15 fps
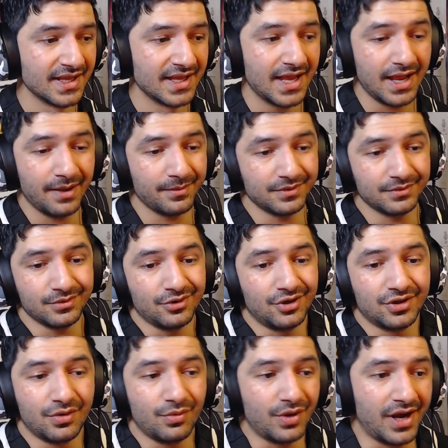I mean, we all
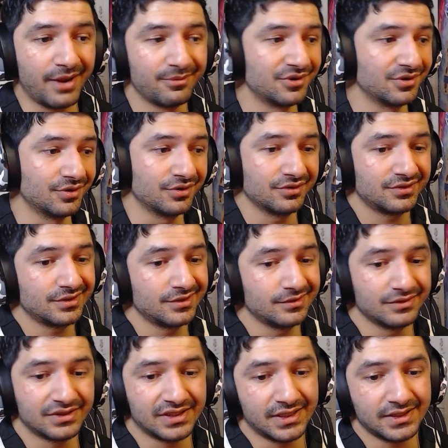know what happened to Austin, you know what I'm
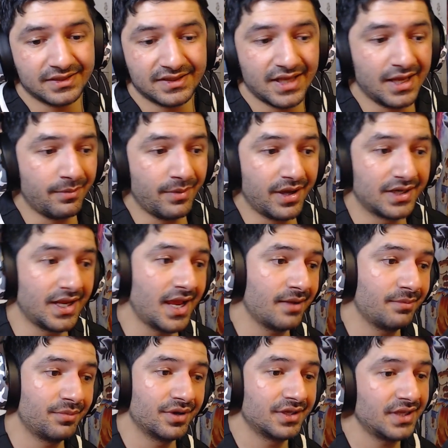saying? Sad about that.
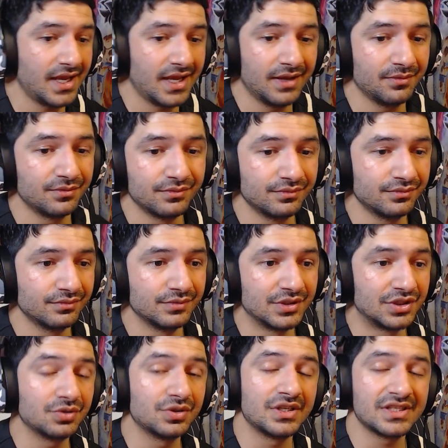But yeah, we
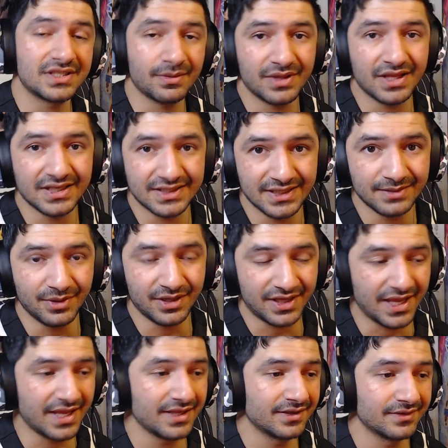do need some of that team,
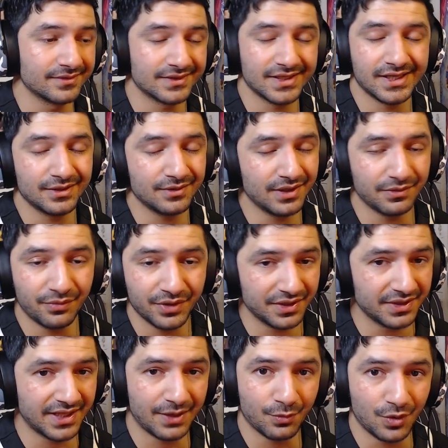okay? You know what I'm saying?
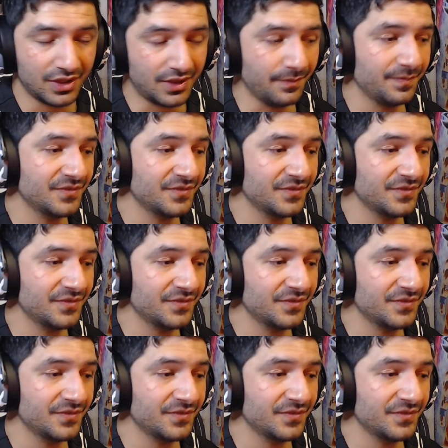They're welcome.